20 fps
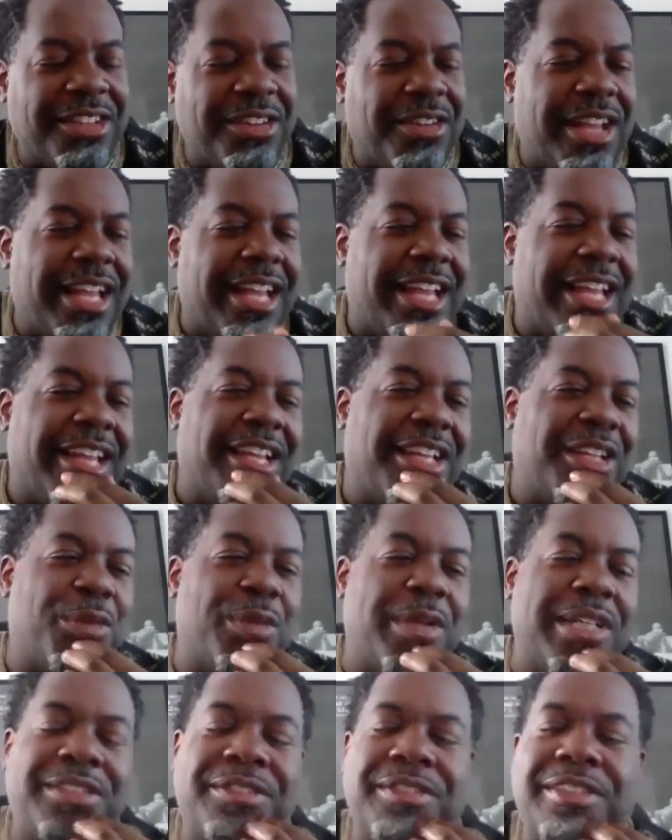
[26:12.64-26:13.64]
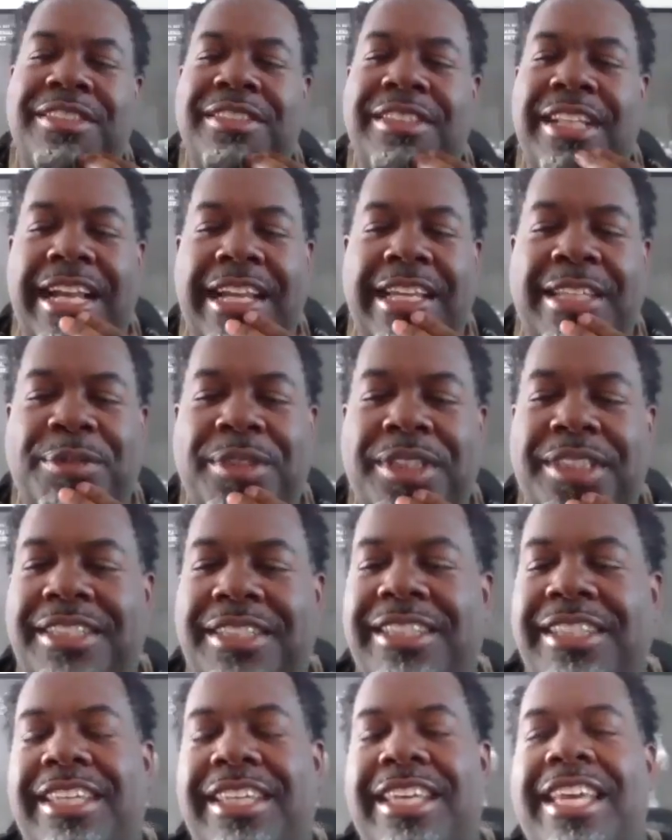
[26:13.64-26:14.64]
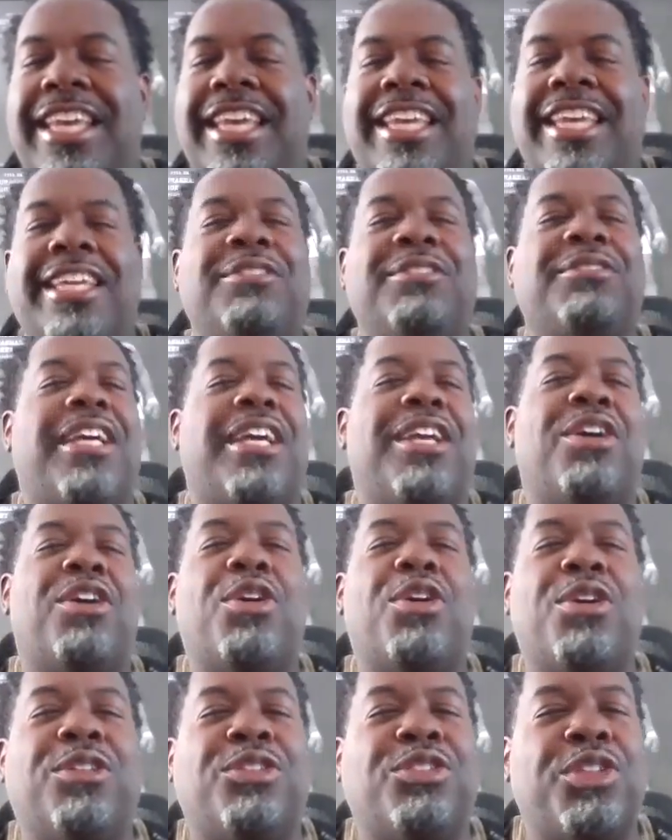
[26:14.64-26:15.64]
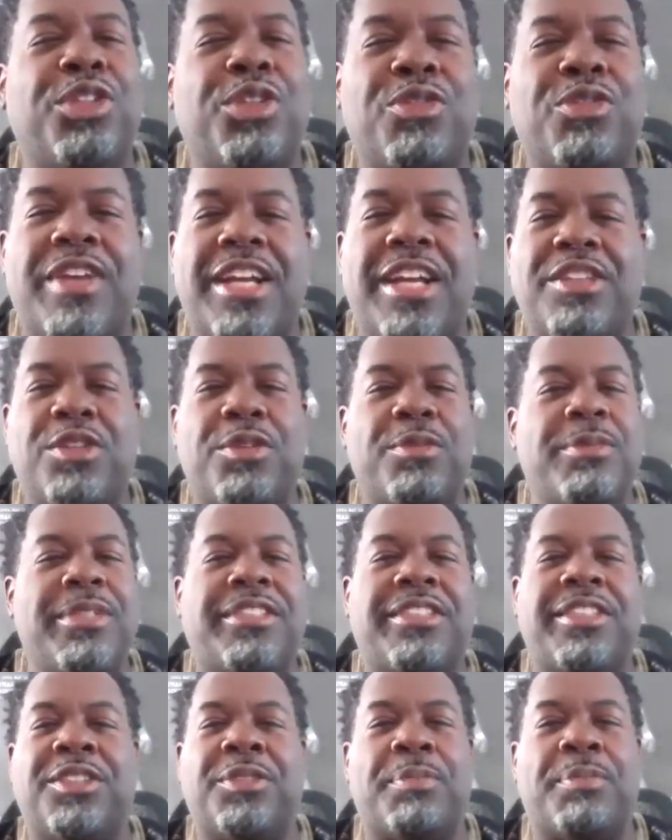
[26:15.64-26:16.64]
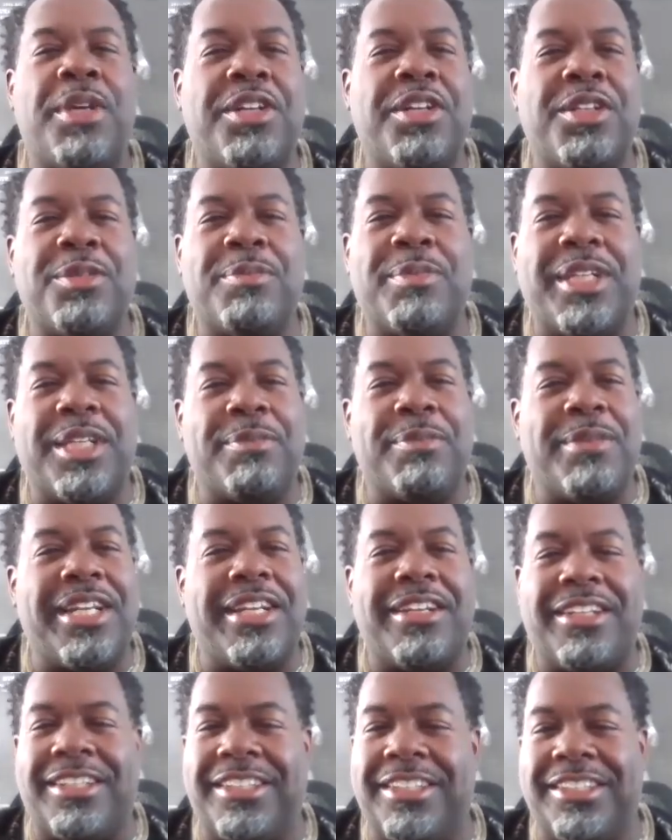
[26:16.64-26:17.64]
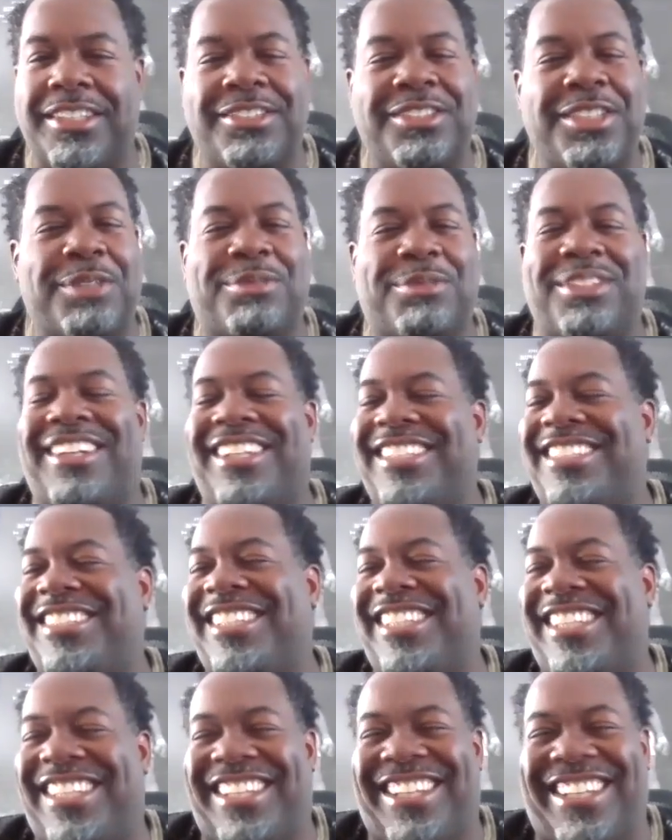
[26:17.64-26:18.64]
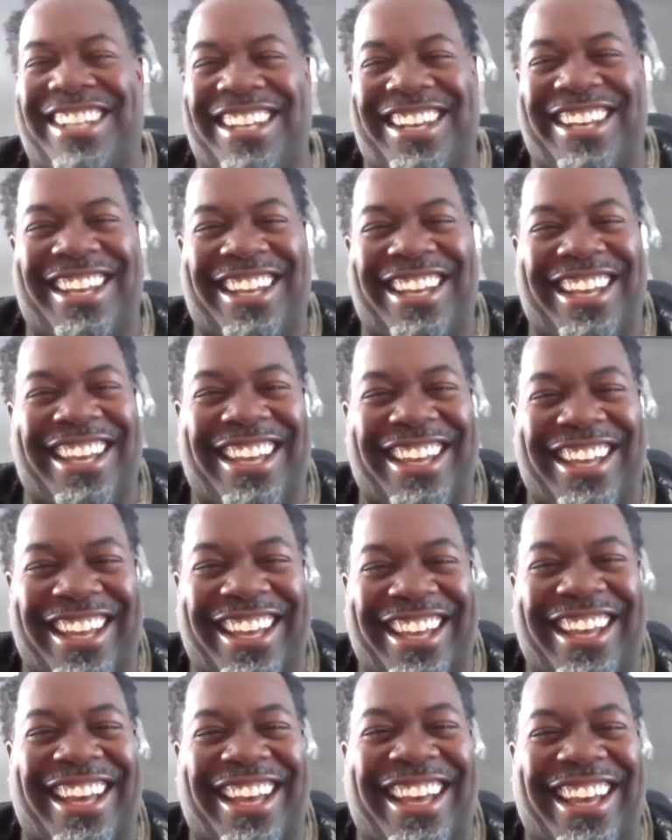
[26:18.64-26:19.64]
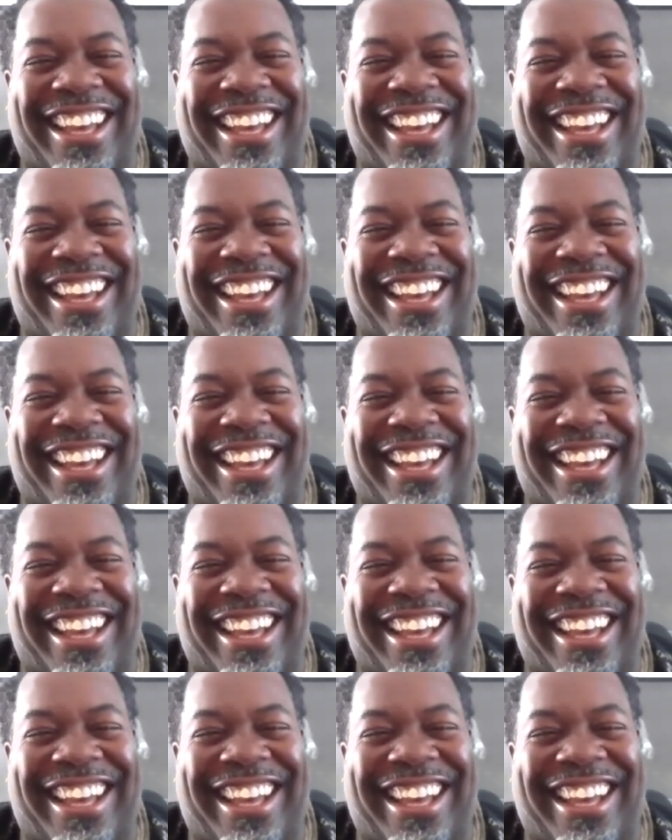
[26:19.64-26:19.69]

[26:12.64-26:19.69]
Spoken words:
other line, Wesley Snipes. He was like, "Oh, so you found your missing sperm in America," or something like that.